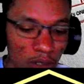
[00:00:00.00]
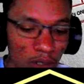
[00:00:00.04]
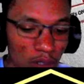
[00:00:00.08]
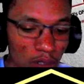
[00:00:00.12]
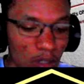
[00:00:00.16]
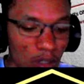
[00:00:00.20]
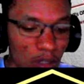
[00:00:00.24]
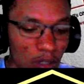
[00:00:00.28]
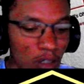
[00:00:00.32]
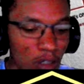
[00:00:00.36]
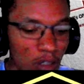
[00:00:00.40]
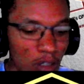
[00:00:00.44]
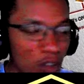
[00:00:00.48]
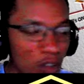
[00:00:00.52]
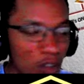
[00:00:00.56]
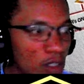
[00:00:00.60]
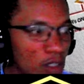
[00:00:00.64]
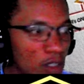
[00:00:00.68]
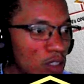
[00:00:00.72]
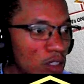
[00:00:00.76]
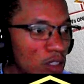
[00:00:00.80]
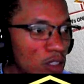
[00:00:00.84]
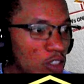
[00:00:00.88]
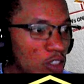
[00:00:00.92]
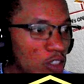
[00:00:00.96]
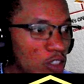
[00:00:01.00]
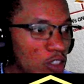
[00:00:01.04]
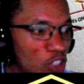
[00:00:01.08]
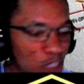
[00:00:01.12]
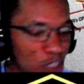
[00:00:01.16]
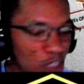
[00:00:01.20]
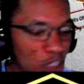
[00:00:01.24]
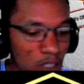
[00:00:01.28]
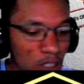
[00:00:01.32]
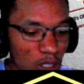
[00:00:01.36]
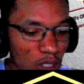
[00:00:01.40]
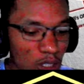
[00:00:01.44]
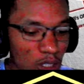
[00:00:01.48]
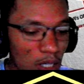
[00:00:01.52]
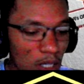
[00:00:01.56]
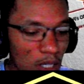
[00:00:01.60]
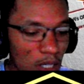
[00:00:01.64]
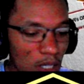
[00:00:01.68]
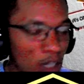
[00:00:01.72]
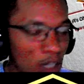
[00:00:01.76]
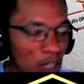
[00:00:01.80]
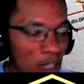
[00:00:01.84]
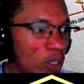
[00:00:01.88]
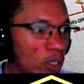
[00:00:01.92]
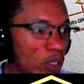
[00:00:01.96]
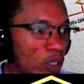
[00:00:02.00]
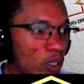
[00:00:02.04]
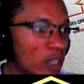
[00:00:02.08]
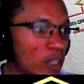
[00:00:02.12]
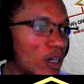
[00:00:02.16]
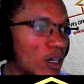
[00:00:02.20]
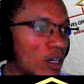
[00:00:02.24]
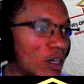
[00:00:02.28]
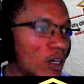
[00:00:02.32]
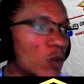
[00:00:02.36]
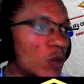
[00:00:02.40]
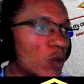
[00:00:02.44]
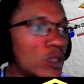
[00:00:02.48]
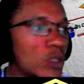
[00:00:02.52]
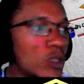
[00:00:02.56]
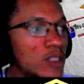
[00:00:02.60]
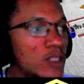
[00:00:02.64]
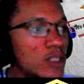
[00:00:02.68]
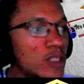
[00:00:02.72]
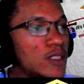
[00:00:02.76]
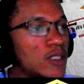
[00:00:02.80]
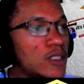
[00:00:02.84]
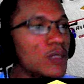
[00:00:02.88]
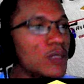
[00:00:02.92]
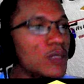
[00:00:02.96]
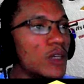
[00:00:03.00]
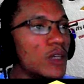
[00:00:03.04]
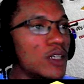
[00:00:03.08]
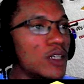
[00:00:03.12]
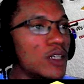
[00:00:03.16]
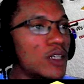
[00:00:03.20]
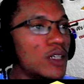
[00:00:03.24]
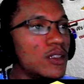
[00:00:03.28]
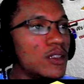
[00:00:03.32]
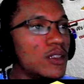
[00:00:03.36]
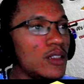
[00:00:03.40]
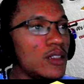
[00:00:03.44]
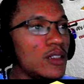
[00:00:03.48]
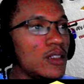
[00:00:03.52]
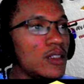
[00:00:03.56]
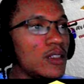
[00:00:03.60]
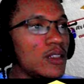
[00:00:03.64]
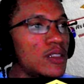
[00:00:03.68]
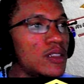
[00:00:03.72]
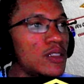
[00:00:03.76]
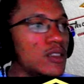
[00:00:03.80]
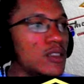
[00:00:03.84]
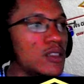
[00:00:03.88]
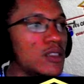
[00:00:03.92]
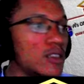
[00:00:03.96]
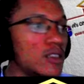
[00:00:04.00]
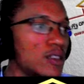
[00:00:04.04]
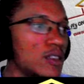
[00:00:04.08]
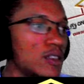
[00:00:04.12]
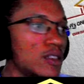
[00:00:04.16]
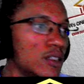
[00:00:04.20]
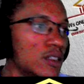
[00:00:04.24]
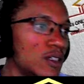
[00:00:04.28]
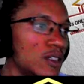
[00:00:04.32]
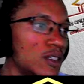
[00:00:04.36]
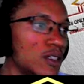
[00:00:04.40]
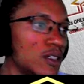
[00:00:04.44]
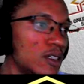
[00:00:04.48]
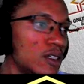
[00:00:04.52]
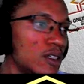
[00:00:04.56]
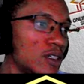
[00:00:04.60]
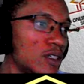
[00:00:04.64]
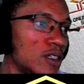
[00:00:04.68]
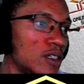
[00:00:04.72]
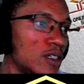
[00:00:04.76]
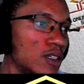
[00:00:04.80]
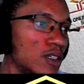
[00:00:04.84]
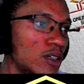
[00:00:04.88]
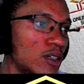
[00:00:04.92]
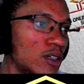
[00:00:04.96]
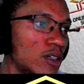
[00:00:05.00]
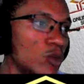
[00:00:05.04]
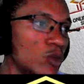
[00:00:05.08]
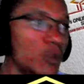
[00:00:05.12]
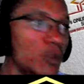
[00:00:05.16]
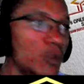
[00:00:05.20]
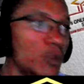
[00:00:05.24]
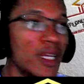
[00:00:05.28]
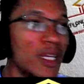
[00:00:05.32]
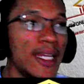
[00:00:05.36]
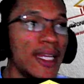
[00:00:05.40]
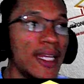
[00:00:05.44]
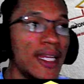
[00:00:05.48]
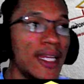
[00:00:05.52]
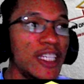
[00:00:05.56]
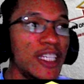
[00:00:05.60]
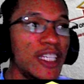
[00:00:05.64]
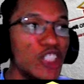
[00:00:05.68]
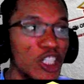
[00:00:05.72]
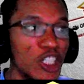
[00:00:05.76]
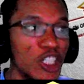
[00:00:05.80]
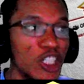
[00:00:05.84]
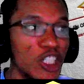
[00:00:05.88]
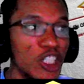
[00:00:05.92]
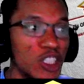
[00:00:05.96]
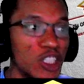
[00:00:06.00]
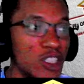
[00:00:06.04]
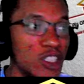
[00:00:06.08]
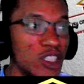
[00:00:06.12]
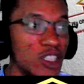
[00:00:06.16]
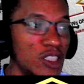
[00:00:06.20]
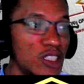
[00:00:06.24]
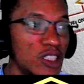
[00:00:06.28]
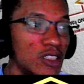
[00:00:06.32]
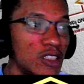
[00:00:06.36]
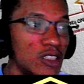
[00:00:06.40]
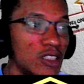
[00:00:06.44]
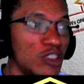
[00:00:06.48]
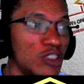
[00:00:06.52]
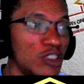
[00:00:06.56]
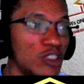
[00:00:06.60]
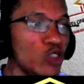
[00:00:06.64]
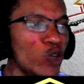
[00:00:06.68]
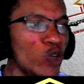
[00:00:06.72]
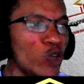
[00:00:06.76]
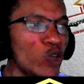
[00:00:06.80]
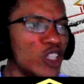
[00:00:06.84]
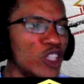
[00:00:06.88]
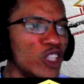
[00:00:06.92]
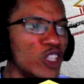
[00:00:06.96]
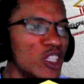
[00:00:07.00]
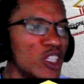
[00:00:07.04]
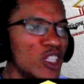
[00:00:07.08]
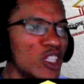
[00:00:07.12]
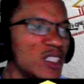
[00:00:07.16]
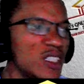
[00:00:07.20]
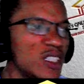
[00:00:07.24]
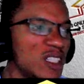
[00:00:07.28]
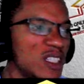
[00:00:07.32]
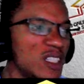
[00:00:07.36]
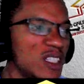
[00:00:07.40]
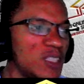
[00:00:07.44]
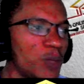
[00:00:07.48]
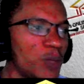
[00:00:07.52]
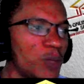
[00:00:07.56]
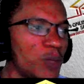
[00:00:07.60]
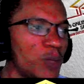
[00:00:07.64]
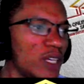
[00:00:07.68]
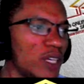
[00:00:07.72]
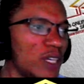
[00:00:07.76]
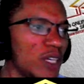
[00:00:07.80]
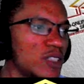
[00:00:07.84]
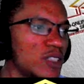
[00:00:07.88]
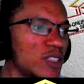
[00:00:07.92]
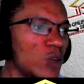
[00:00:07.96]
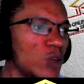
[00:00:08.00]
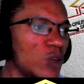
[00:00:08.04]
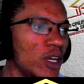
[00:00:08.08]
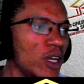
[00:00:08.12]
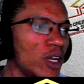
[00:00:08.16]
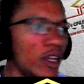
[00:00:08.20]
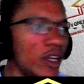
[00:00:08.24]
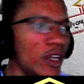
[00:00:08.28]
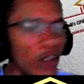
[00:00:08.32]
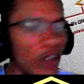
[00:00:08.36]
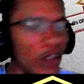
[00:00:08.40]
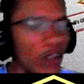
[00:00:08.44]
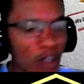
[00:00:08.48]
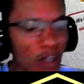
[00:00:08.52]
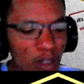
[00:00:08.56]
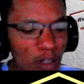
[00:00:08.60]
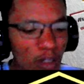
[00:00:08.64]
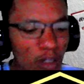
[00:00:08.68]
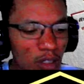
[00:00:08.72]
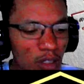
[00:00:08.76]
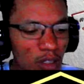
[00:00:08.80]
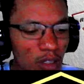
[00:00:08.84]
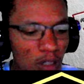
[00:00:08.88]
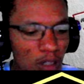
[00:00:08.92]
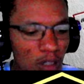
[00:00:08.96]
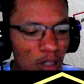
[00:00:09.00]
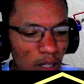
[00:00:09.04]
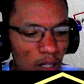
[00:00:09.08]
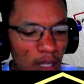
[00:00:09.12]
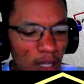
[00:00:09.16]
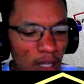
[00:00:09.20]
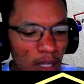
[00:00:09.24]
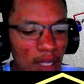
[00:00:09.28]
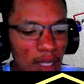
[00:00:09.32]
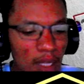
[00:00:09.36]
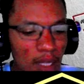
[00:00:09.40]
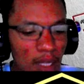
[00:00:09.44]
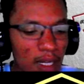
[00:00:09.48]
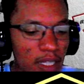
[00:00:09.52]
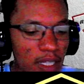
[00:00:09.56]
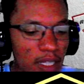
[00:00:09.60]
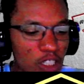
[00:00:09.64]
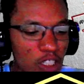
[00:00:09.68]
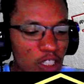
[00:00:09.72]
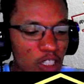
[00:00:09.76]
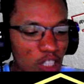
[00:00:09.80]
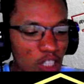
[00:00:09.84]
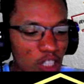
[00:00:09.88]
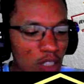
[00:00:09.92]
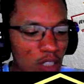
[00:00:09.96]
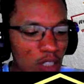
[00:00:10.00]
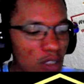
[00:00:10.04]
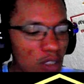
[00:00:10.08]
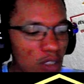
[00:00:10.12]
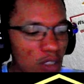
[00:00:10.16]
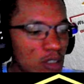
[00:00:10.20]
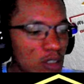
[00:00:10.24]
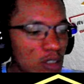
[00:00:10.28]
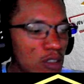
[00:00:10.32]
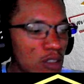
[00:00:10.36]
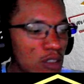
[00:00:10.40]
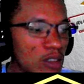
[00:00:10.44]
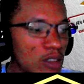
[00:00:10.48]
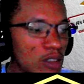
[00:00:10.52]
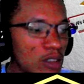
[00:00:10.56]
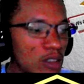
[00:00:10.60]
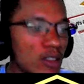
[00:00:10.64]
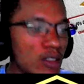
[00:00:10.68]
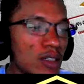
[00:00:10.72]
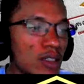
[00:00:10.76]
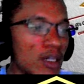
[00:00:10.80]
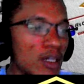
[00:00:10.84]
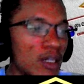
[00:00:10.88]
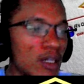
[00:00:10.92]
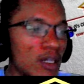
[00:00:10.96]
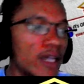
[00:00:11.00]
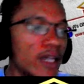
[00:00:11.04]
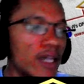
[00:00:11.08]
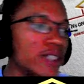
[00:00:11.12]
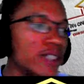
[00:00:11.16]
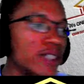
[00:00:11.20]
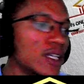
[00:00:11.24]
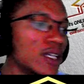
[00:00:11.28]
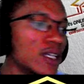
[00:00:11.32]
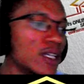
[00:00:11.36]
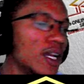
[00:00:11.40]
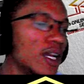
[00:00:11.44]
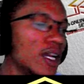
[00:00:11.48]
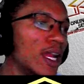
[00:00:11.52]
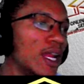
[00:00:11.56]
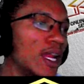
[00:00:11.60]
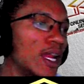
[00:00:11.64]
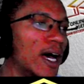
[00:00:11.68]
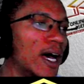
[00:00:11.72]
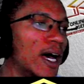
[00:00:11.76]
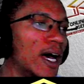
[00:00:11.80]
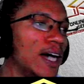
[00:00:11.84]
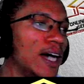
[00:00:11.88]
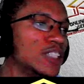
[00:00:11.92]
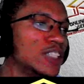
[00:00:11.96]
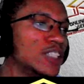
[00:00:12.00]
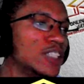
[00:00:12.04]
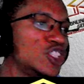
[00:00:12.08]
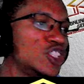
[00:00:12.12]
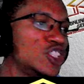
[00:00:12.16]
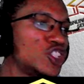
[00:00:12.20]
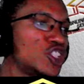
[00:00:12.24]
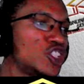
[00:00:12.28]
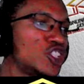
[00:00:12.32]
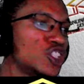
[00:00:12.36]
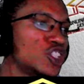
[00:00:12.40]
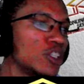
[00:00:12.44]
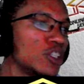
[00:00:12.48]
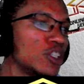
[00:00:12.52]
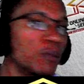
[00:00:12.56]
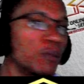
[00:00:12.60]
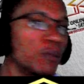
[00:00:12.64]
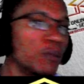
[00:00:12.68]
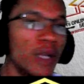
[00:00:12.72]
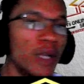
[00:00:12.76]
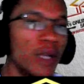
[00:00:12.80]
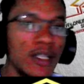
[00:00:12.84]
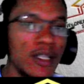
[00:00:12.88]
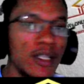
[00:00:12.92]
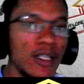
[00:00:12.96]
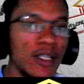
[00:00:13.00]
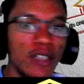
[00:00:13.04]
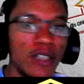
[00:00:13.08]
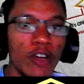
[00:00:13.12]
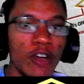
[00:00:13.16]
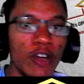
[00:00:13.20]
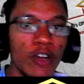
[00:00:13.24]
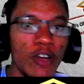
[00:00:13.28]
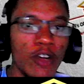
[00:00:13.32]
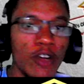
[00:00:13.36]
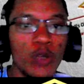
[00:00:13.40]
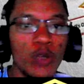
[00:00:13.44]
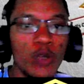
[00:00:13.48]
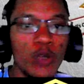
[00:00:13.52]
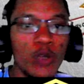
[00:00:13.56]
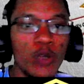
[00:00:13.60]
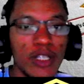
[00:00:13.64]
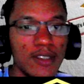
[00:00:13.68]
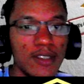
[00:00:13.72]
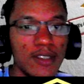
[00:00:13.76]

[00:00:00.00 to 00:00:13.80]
R-E-G-I-O-N. A word similar to this would be legion. So region is a space or an area. Legion is a large military unit,